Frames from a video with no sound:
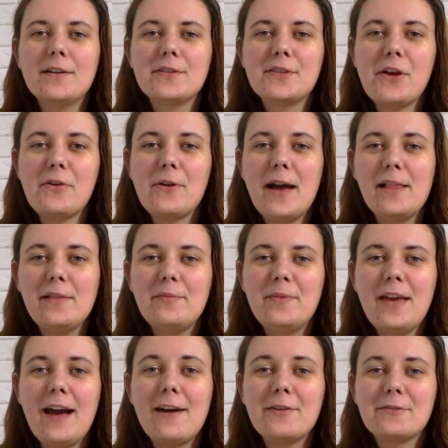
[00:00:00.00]
So help
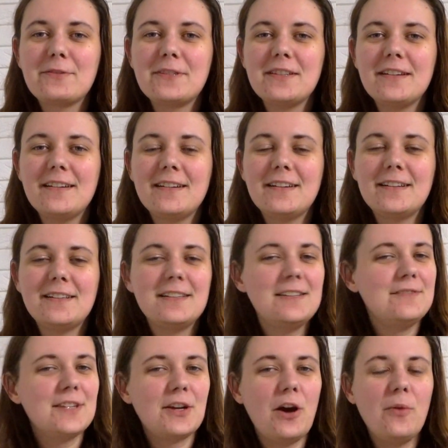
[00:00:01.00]
me out.
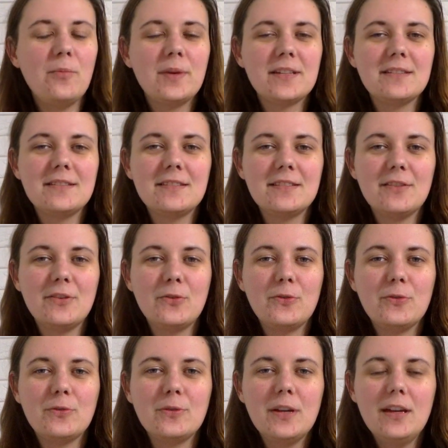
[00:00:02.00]
Leave the comment
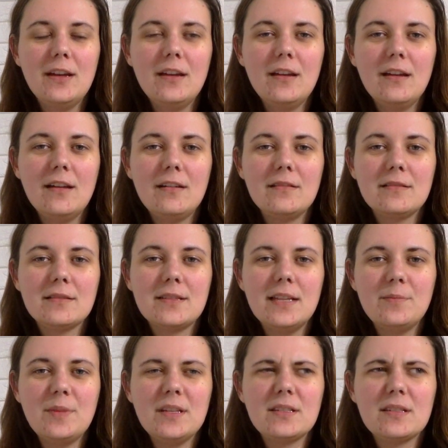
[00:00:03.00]
or
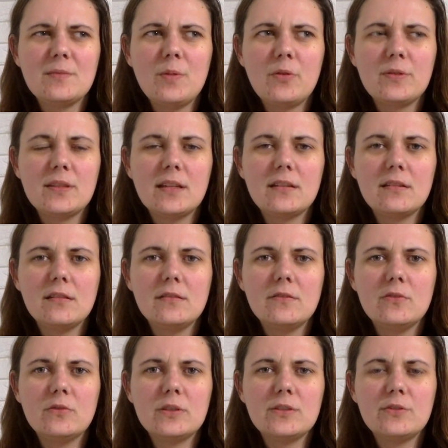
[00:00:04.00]
send me a smoke signal
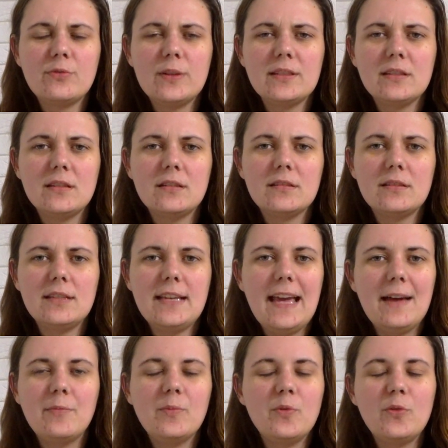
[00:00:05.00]
or a Twitter
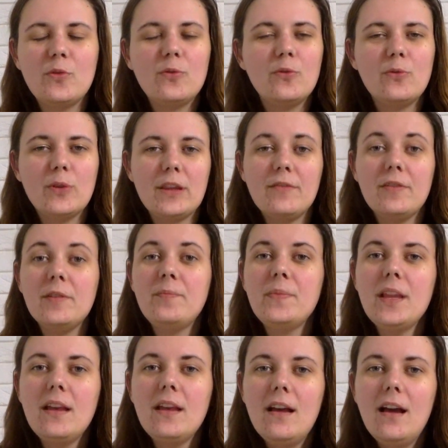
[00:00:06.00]
DM or whatever.
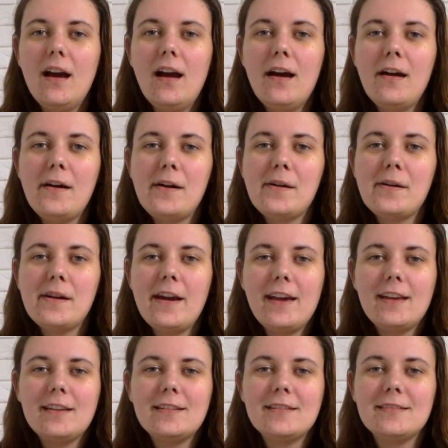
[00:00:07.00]

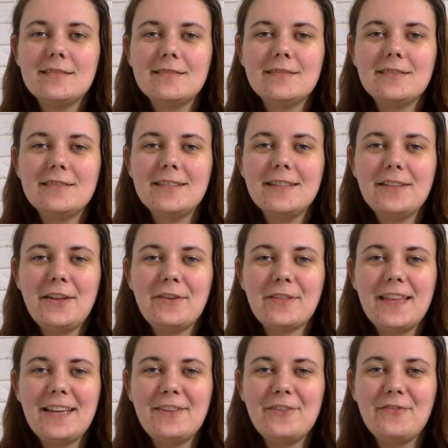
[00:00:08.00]
And I don't know,
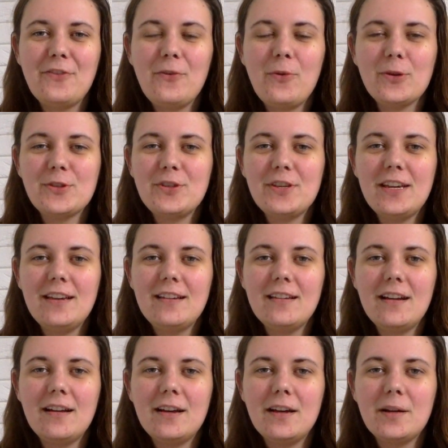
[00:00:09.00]
thank you for
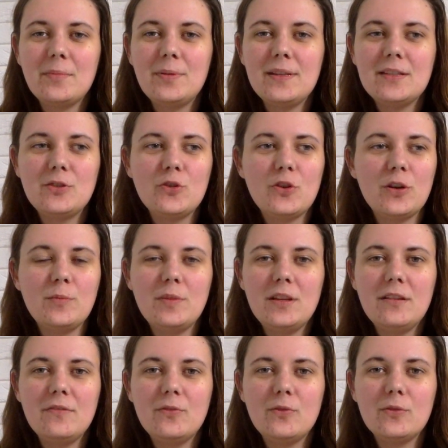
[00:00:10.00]
watching. Please join
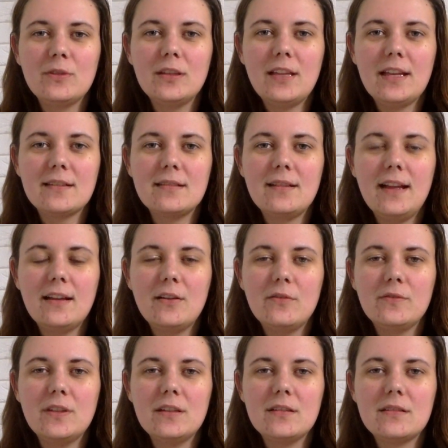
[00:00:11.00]
me for the next leg
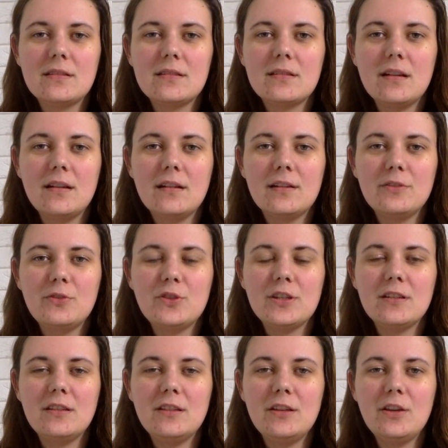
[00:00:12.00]
of this
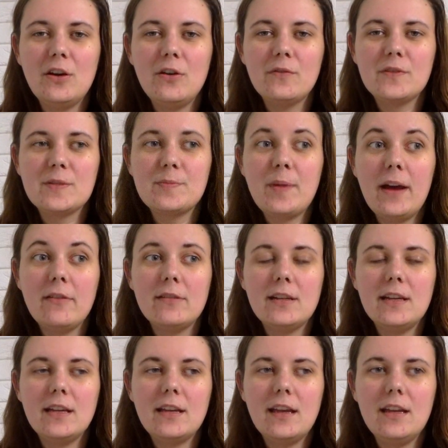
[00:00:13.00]
journey of
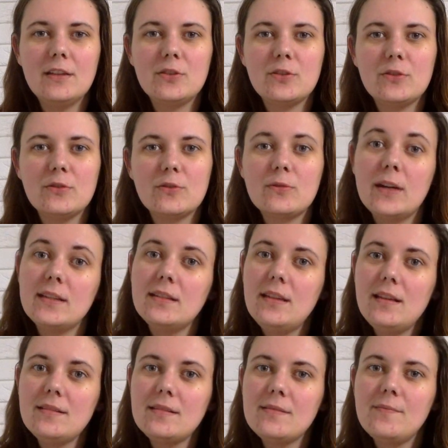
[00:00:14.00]
spiraling into
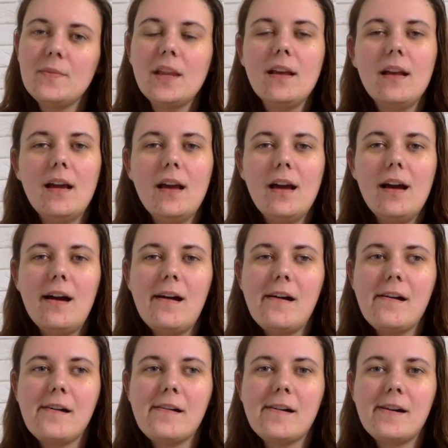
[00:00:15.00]
craziness.
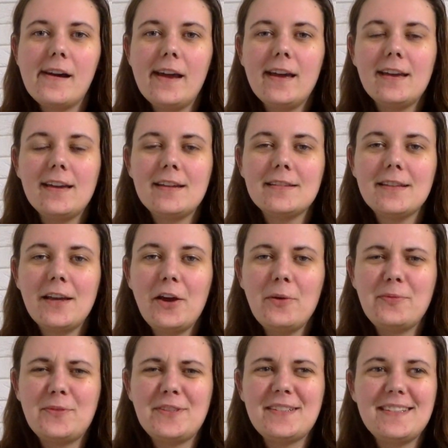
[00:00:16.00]
And I
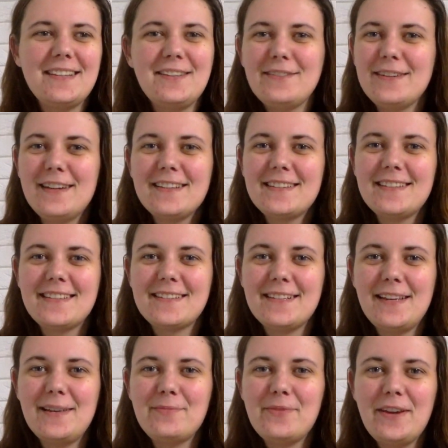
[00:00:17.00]
hope to see you at the
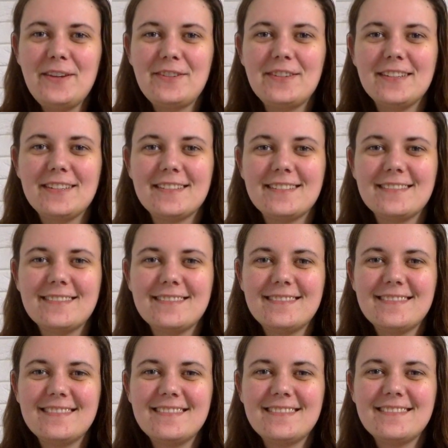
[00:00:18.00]
celebration.
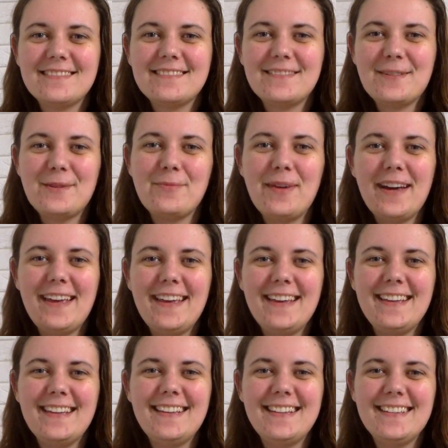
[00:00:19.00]

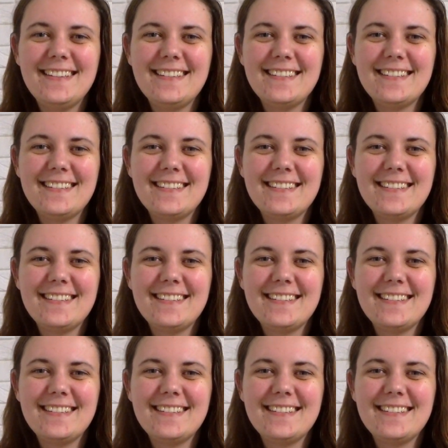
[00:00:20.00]
Bye.